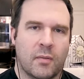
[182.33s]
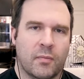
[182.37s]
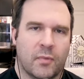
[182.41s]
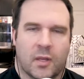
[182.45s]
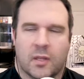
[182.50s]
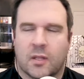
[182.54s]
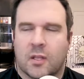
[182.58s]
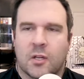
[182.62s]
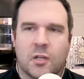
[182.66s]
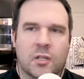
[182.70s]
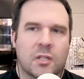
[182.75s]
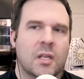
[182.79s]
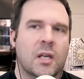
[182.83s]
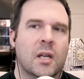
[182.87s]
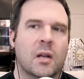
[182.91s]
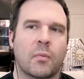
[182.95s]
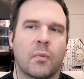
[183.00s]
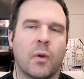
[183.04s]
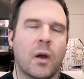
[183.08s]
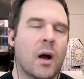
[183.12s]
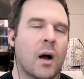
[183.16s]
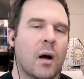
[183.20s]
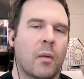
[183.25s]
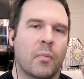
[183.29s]
Like they just hit up
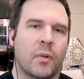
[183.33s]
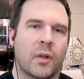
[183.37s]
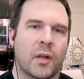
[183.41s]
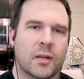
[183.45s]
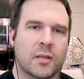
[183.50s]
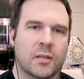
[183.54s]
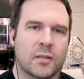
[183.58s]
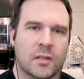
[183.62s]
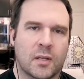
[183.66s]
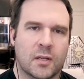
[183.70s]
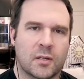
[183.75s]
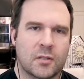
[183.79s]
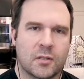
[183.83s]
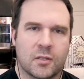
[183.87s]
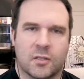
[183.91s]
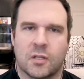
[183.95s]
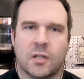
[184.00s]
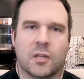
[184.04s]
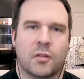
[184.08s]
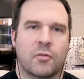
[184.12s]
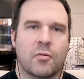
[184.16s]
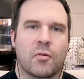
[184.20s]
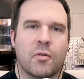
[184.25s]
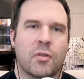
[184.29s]
complexes. That's just
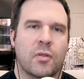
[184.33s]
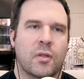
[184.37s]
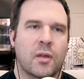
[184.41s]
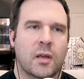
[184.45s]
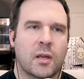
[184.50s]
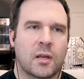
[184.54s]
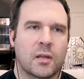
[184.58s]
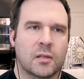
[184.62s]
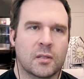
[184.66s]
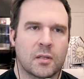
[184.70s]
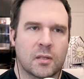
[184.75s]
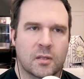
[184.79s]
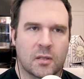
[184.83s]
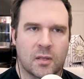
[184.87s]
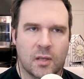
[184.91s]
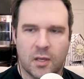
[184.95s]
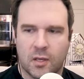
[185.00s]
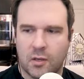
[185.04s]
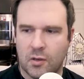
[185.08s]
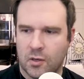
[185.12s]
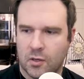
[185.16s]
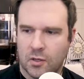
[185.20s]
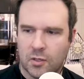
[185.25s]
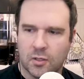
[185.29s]
like their thing, because it's like
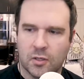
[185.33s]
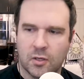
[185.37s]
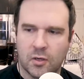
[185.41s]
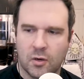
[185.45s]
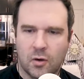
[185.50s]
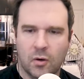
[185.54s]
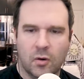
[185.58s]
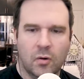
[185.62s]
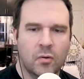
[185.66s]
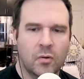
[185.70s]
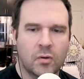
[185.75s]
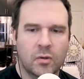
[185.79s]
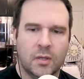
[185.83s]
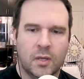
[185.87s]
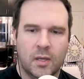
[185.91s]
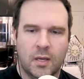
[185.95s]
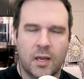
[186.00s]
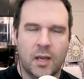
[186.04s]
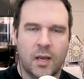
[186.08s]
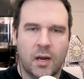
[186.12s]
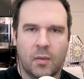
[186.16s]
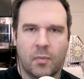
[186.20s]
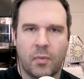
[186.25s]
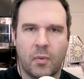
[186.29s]
you can just go and
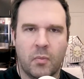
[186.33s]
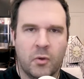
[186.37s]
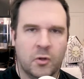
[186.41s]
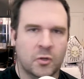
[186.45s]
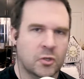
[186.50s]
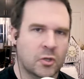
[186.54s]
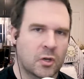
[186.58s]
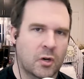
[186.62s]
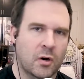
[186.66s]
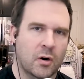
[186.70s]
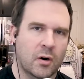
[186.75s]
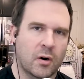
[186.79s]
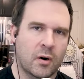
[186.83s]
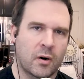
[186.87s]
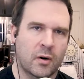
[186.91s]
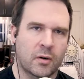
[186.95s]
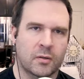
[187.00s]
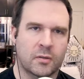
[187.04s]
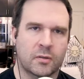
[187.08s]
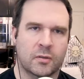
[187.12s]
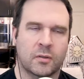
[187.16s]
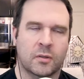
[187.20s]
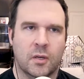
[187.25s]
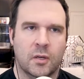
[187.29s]
hit up a bunch of
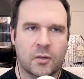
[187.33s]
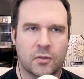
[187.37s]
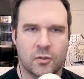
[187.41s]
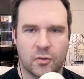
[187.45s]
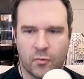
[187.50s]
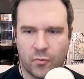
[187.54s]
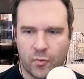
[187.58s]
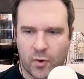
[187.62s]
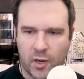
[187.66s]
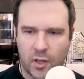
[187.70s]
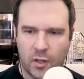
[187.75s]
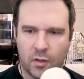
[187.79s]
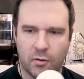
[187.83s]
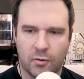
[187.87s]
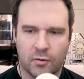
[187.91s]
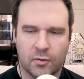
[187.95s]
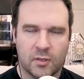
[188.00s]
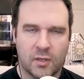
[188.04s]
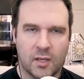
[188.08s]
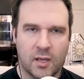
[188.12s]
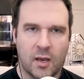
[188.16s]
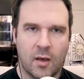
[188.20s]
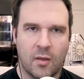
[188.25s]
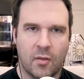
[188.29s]
cars because they're right close
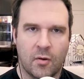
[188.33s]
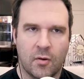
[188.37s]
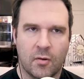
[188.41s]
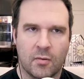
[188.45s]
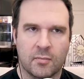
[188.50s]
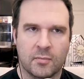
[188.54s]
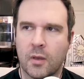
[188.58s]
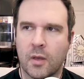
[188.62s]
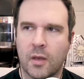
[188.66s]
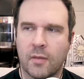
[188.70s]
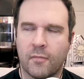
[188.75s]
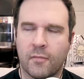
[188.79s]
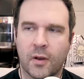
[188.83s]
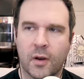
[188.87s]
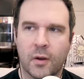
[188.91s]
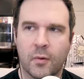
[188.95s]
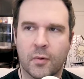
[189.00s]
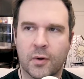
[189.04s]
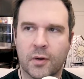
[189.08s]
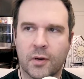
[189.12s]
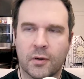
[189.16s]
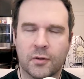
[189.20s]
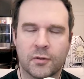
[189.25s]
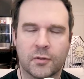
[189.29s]
together. If
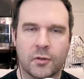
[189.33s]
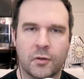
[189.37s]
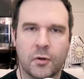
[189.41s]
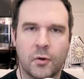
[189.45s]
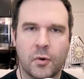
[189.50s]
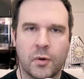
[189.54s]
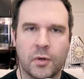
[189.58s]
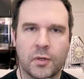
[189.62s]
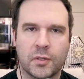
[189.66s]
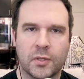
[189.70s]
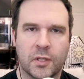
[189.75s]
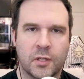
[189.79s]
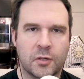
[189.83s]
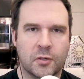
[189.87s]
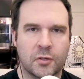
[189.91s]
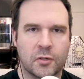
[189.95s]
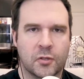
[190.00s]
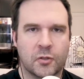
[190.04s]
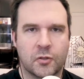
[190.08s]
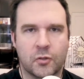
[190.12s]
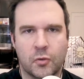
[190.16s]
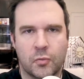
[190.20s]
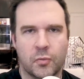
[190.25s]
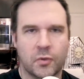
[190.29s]
anyone hears a noise, they just
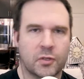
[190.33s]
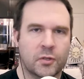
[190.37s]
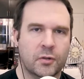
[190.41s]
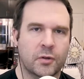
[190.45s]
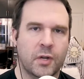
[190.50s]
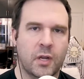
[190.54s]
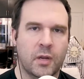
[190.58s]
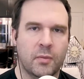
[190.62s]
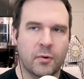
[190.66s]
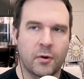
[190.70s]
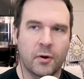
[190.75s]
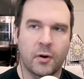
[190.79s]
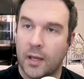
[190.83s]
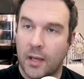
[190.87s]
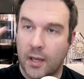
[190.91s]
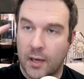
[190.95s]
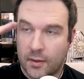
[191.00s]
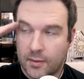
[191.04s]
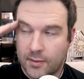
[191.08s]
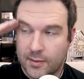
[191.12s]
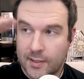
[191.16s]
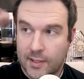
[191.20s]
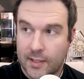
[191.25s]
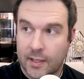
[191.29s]
assume it's their neighbor. And I
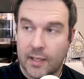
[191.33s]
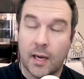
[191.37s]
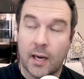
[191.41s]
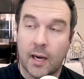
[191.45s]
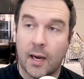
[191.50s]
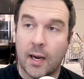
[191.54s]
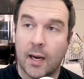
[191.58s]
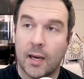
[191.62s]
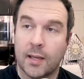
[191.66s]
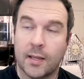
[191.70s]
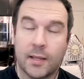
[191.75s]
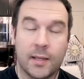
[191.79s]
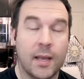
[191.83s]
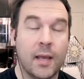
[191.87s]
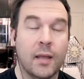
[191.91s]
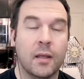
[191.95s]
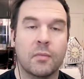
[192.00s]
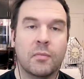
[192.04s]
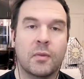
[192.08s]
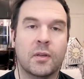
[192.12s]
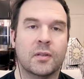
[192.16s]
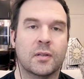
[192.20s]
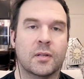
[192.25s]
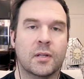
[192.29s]
was like, uh, yeah, that
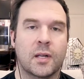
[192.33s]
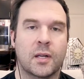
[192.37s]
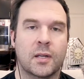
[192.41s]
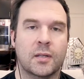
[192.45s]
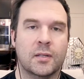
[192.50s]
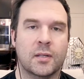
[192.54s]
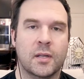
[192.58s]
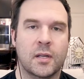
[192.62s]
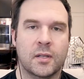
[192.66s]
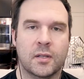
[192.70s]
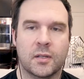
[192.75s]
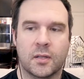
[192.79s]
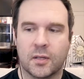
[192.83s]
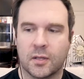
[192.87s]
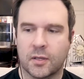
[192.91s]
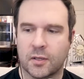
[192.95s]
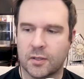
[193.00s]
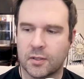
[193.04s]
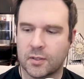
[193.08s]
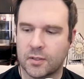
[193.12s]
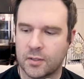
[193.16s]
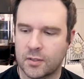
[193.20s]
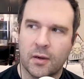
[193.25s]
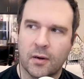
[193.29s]
makes a lot of sense,
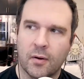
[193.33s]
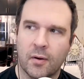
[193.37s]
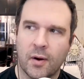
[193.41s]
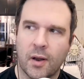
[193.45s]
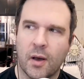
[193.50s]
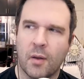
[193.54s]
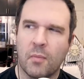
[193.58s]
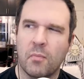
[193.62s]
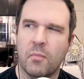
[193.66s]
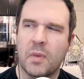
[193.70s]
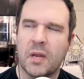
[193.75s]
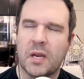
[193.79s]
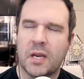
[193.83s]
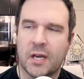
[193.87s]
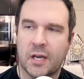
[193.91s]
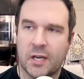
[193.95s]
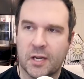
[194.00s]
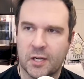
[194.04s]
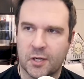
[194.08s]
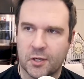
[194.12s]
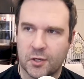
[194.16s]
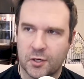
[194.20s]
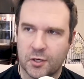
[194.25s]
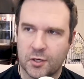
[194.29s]
because around
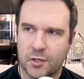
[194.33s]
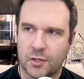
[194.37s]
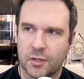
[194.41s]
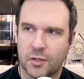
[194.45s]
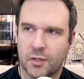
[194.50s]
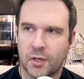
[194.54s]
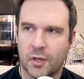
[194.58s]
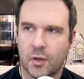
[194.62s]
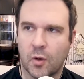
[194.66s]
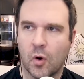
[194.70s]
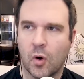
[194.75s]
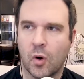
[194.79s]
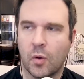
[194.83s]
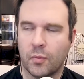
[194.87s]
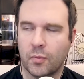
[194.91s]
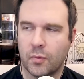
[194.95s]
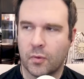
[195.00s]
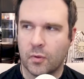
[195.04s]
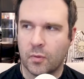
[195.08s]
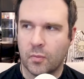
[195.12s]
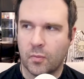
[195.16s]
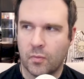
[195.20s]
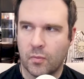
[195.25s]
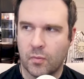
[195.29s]
midnight-ish, I go up
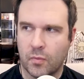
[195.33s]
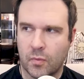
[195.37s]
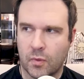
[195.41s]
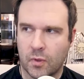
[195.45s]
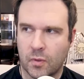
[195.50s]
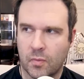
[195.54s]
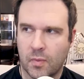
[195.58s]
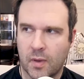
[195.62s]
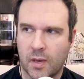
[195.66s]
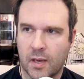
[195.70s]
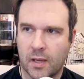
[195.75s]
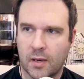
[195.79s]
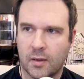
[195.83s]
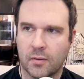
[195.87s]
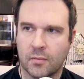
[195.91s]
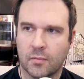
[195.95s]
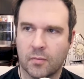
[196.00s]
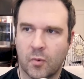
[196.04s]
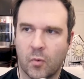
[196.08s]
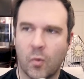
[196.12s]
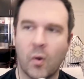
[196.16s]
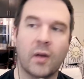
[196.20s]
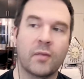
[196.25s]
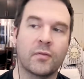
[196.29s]
to to bed. My
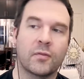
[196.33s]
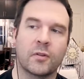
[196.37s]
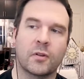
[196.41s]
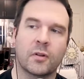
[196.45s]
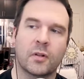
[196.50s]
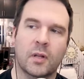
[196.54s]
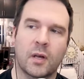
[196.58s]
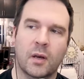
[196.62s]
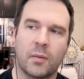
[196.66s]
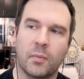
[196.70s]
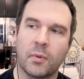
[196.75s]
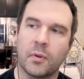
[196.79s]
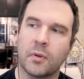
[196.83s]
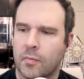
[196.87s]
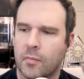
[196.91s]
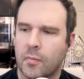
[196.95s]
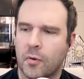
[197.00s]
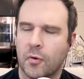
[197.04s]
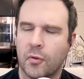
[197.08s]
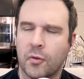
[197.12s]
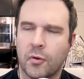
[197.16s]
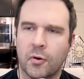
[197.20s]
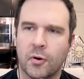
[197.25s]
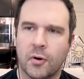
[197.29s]
wife's still up.
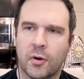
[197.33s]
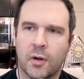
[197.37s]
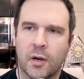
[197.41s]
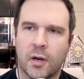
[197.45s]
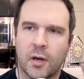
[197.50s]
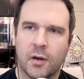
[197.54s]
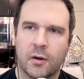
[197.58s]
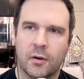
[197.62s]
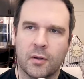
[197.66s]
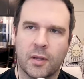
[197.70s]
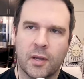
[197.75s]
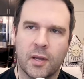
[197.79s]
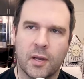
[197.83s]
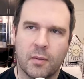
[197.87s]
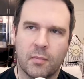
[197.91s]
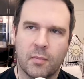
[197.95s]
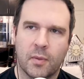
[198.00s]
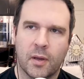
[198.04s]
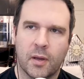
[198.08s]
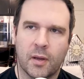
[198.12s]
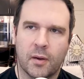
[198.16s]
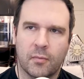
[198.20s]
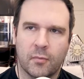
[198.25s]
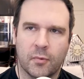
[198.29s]
Both her and I are laying in
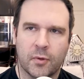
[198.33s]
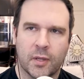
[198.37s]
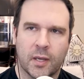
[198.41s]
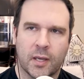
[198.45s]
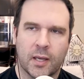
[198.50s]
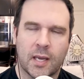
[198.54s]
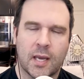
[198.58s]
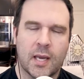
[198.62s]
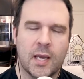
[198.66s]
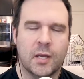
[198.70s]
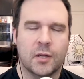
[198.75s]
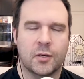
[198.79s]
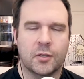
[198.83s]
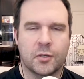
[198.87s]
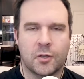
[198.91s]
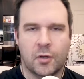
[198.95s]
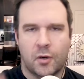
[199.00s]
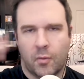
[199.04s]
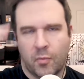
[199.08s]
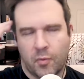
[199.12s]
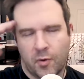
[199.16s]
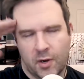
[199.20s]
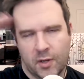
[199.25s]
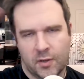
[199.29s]
bed and we're like, can't shut our
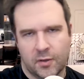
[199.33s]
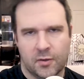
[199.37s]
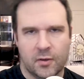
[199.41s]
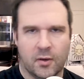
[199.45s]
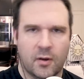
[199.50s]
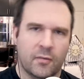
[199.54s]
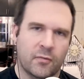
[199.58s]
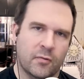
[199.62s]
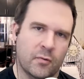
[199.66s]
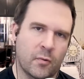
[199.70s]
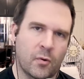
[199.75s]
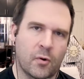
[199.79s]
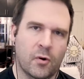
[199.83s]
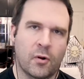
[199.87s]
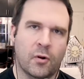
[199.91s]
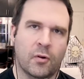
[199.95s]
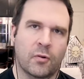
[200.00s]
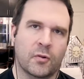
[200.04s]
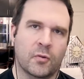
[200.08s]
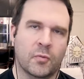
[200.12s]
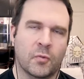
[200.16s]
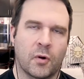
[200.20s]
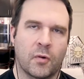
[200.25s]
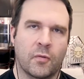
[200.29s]
brains off. So we're on our
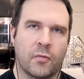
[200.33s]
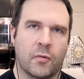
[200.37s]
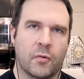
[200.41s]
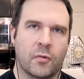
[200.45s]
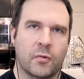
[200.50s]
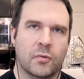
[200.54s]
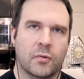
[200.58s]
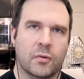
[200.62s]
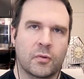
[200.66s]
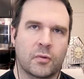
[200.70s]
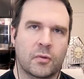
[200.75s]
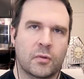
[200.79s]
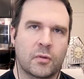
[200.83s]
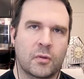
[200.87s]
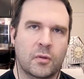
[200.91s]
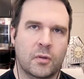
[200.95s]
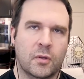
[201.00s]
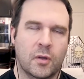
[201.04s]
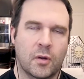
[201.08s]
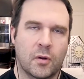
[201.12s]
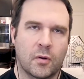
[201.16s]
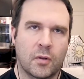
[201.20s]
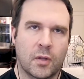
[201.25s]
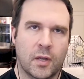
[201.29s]
smartphones, you
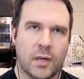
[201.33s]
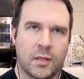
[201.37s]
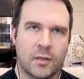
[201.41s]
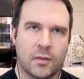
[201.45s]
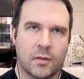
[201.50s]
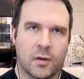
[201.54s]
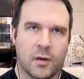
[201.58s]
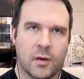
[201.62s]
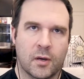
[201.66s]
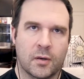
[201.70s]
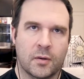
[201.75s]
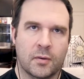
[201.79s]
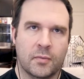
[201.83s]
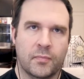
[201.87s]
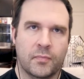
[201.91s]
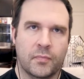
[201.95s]
know, lights on.